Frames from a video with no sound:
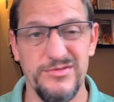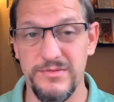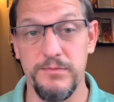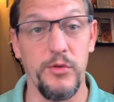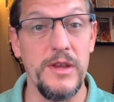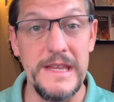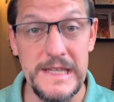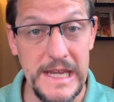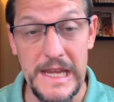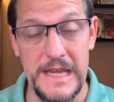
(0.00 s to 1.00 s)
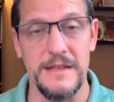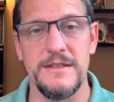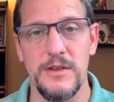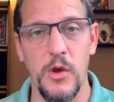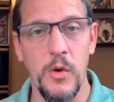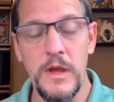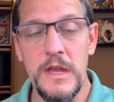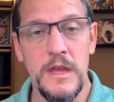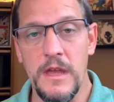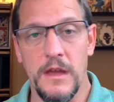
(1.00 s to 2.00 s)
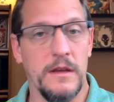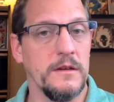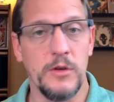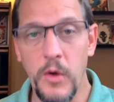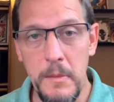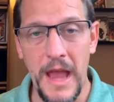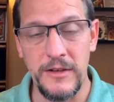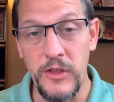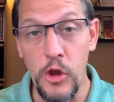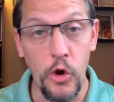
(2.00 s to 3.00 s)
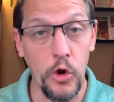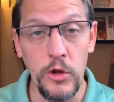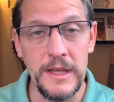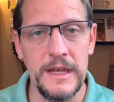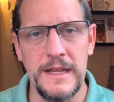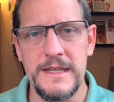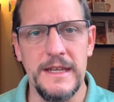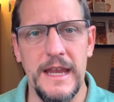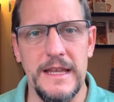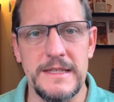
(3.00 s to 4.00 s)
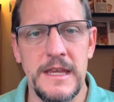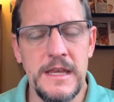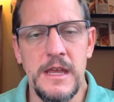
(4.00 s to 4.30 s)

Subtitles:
pre-teen, so going back to the early 1980s.